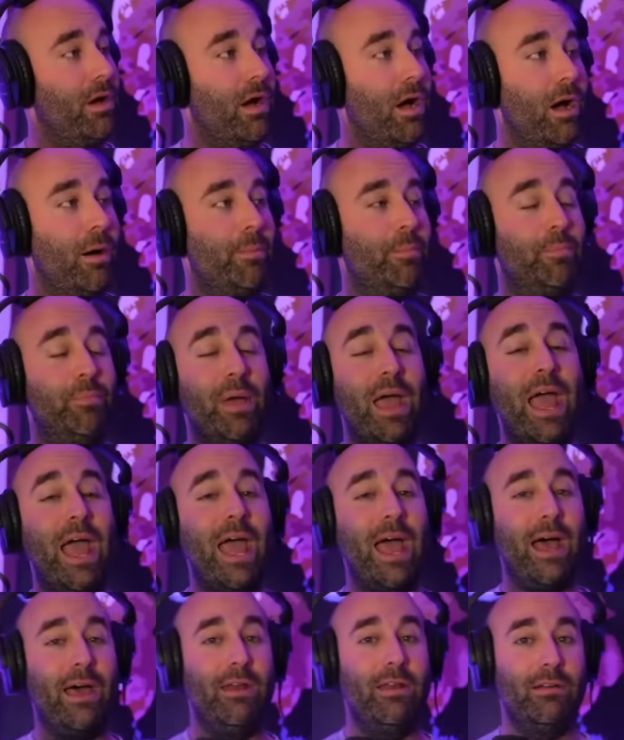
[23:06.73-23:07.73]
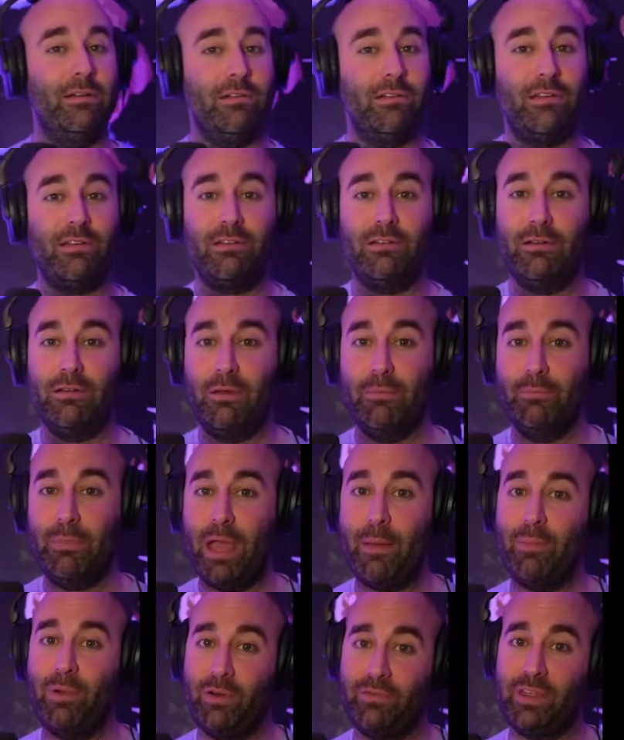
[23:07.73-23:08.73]
a bad
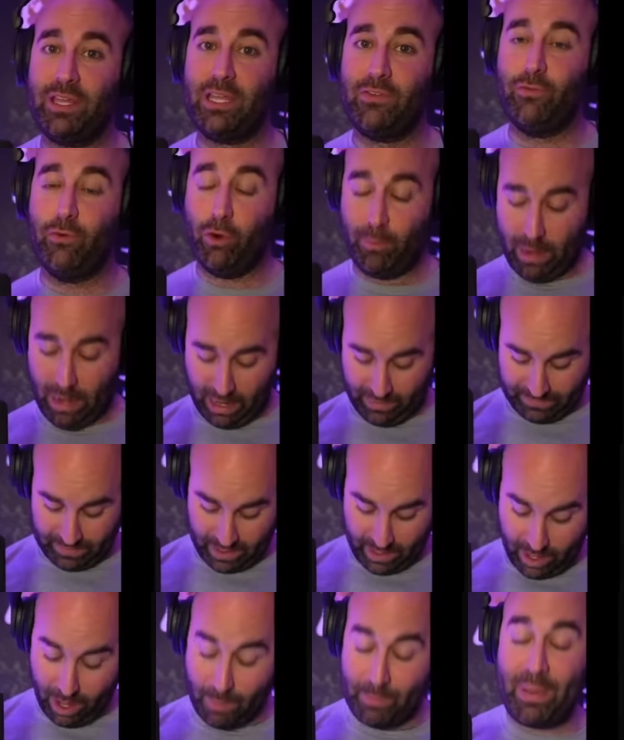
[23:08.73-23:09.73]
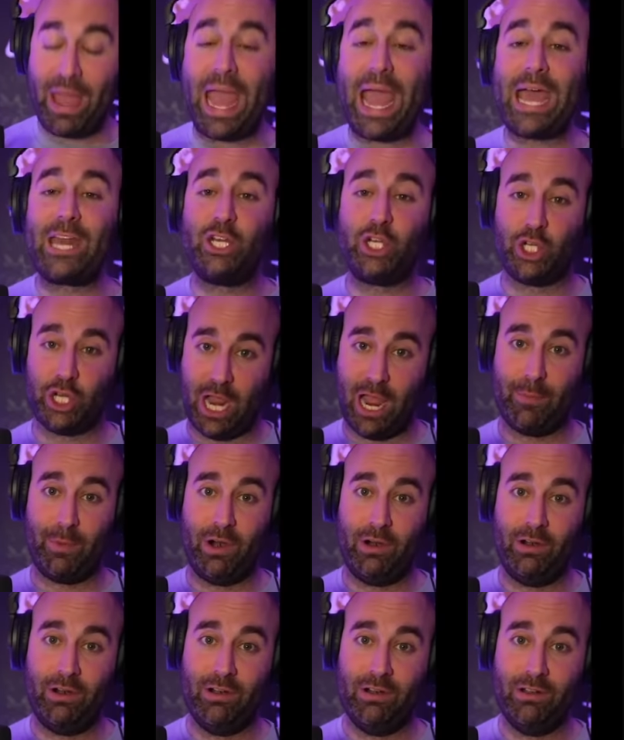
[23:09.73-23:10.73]
member of the E4 Mafia, a bad
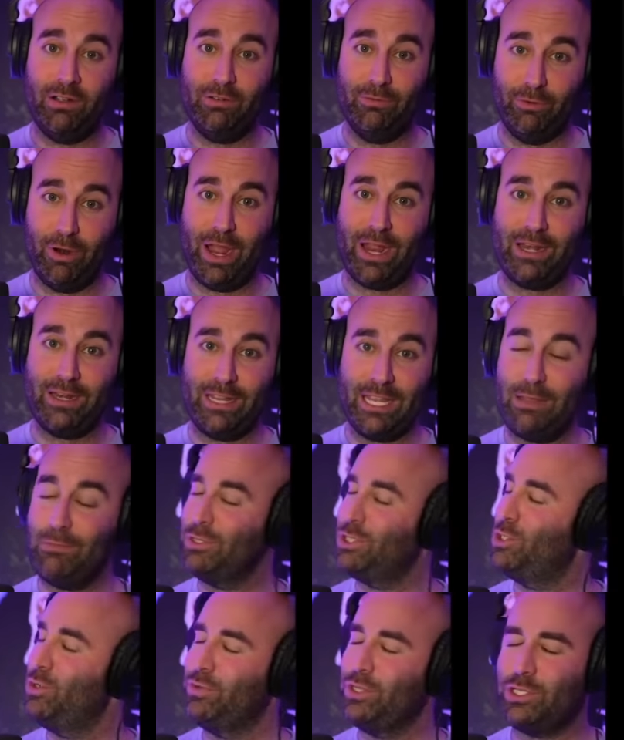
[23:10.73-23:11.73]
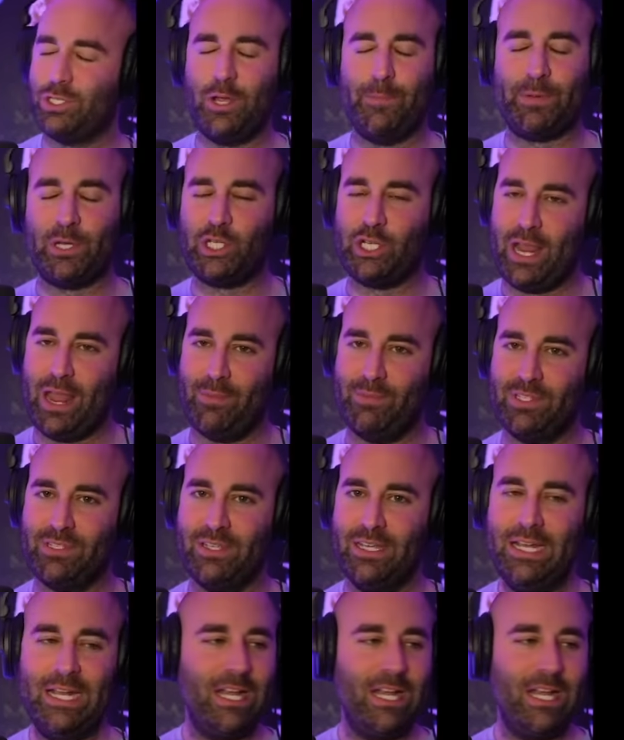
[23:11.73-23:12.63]
shammer, right? He was doing the stupid shams.